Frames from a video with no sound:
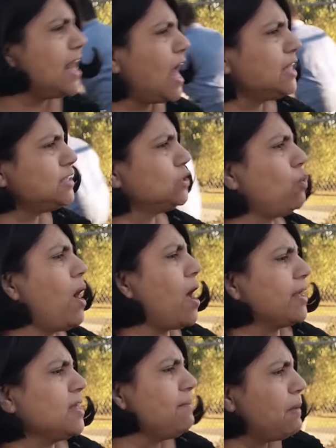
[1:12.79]
last one,
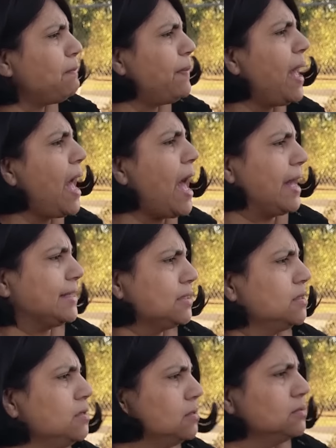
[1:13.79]
give it back!
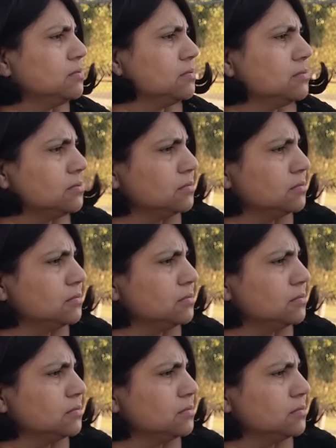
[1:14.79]
That is my